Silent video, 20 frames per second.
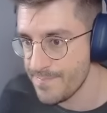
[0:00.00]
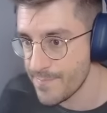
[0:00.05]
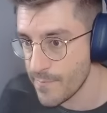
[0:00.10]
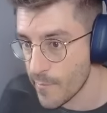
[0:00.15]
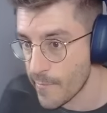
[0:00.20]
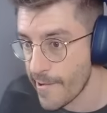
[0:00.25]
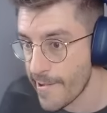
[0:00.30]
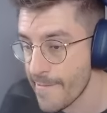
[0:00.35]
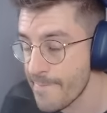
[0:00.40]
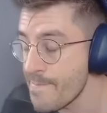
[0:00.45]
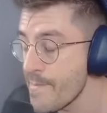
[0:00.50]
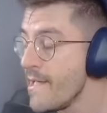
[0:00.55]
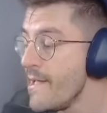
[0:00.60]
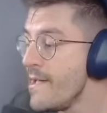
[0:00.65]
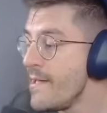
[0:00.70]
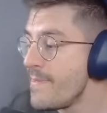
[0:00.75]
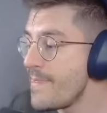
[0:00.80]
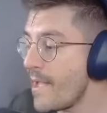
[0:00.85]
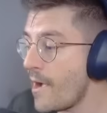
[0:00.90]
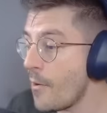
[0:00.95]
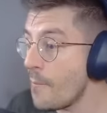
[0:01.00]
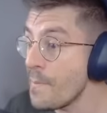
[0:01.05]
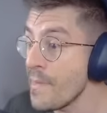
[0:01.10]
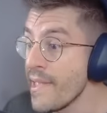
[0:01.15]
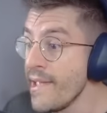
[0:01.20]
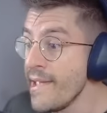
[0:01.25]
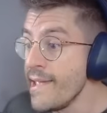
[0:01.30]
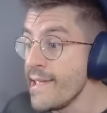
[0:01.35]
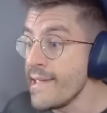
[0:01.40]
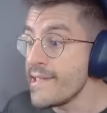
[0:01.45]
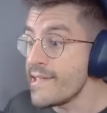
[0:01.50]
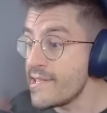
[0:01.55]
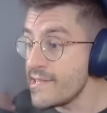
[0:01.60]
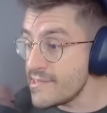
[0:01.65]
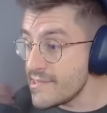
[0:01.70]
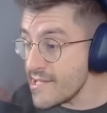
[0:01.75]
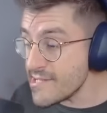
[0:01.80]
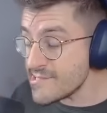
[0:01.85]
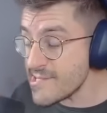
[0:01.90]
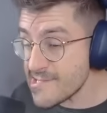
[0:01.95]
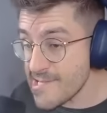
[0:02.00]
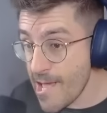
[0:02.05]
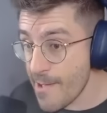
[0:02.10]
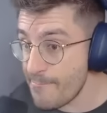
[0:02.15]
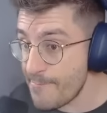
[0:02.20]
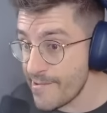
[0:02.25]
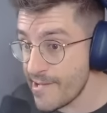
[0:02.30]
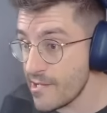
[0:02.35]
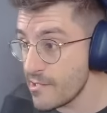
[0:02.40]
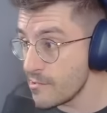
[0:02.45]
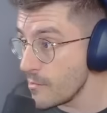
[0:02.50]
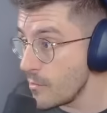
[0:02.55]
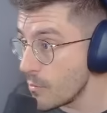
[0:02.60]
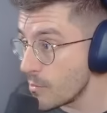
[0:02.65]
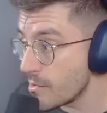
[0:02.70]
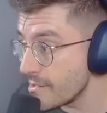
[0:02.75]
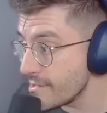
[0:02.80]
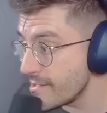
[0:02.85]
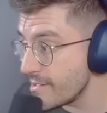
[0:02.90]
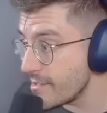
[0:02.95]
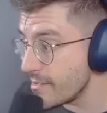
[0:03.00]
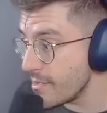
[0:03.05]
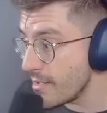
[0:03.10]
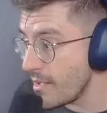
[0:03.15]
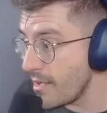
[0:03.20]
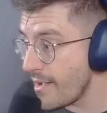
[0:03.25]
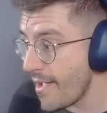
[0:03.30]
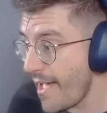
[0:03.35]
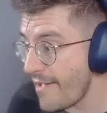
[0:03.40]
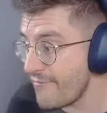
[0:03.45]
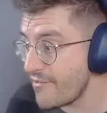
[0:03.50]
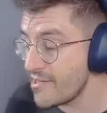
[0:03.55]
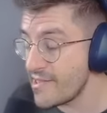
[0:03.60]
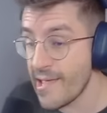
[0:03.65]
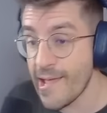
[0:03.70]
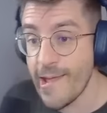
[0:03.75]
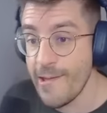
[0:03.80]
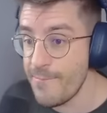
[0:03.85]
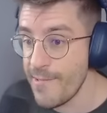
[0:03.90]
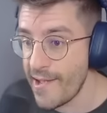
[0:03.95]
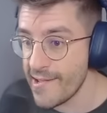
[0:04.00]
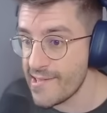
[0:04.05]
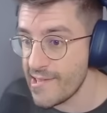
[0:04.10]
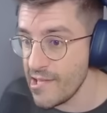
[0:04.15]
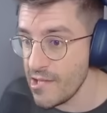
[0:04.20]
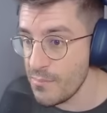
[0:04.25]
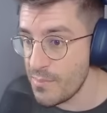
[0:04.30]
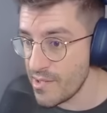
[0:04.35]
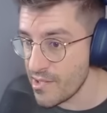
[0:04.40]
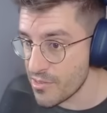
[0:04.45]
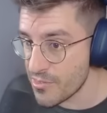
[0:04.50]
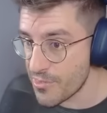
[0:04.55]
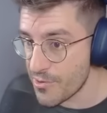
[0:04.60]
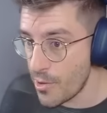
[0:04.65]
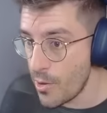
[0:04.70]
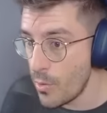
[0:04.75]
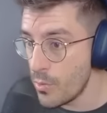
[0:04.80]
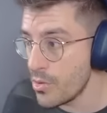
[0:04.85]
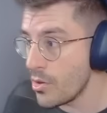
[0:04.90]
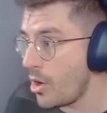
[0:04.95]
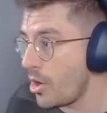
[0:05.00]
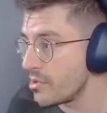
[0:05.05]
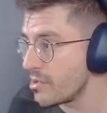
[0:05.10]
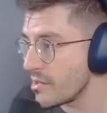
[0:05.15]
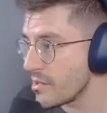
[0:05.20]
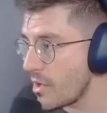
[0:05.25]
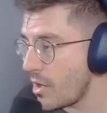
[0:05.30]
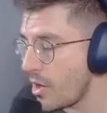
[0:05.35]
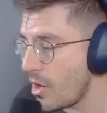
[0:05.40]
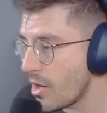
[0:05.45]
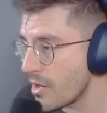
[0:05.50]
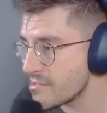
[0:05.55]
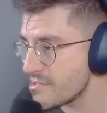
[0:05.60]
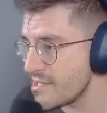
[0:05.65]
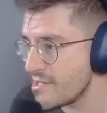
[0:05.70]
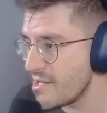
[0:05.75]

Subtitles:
Okay. Now, this is happening locally, having the API key being thrown on the logs.